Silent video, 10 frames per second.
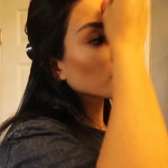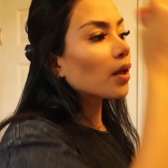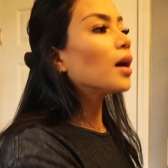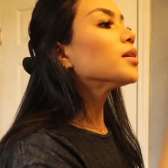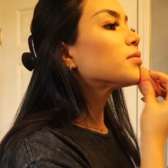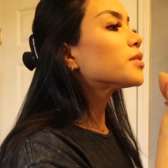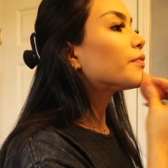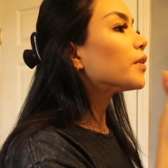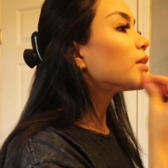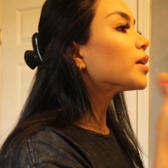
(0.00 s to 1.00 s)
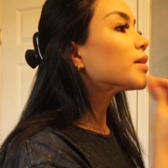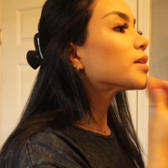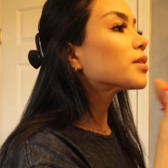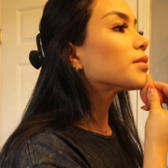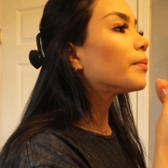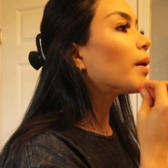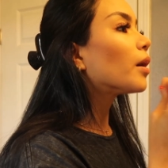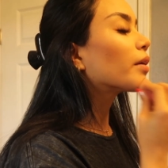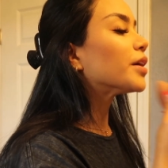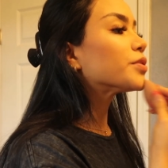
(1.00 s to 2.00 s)
The thoughts, feelings
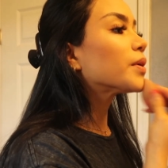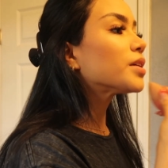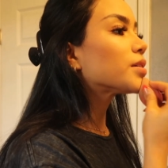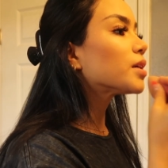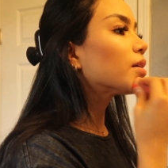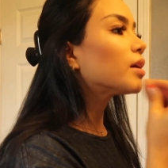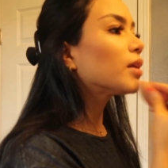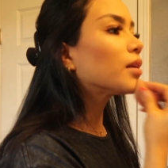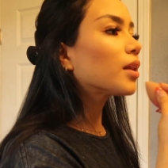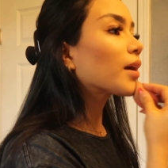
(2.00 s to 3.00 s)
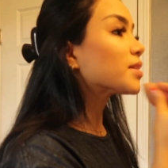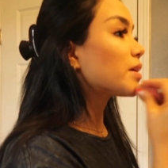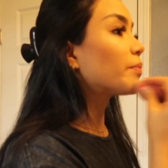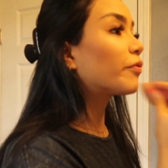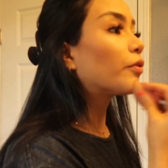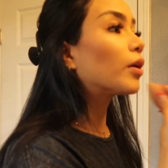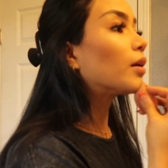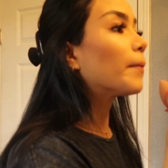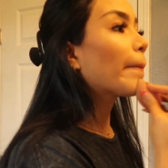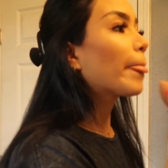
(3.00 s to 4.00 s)
about graduation. Like I said
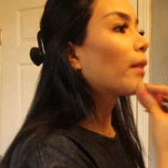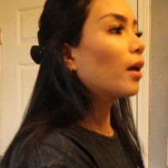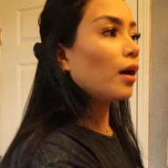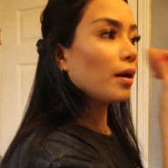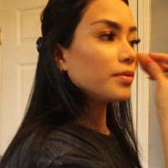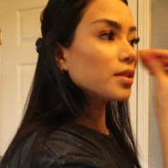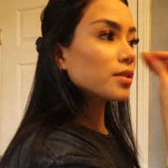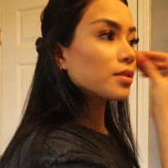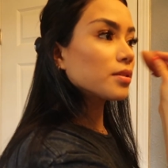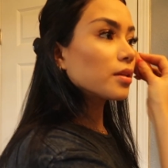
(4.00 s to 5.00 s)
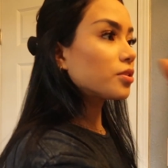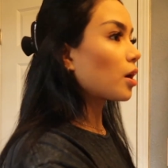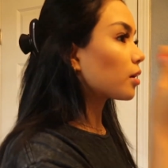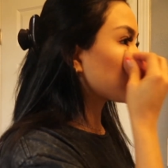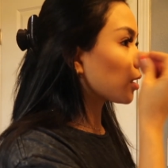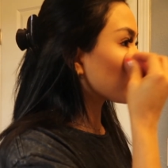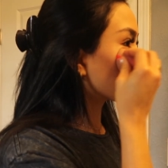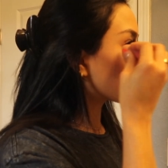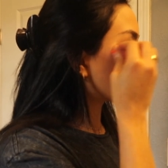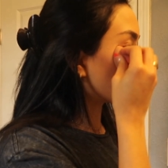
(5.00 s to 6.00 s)
before, I'm just shocked that
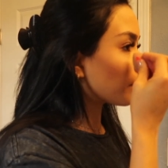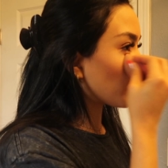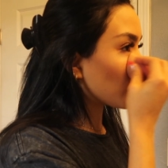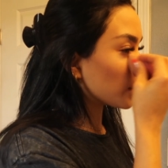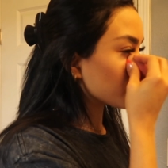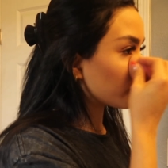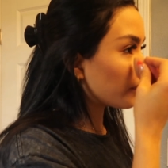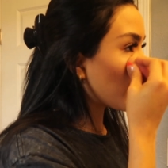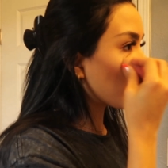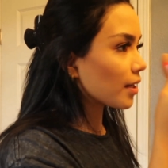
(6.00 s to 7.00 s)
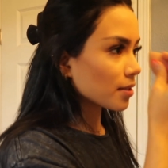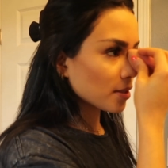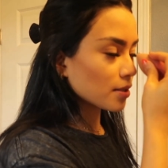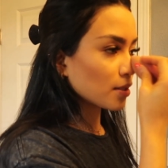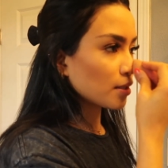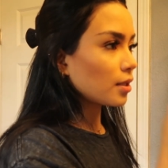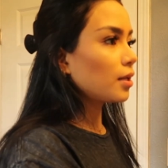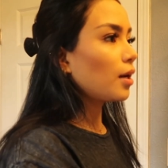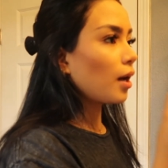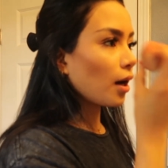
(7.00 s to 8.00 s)
it came by so fast.
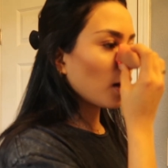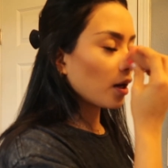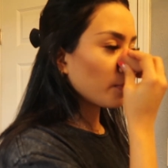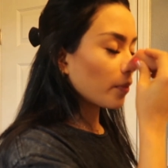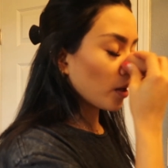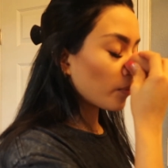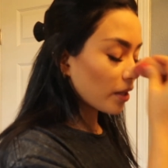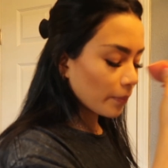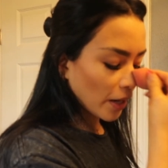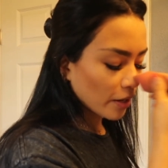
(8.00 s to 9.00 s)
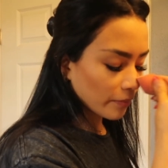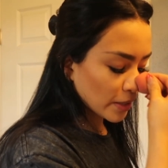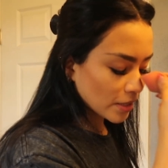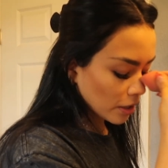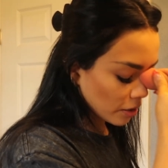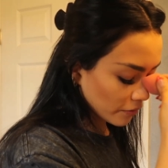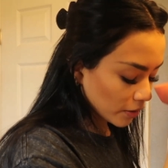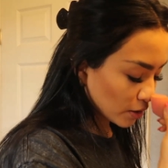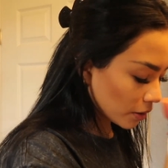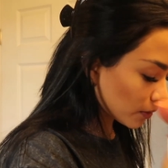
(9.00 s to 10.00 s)
Um, I'm really proud of myself,
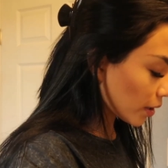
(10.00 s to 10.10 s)
you know,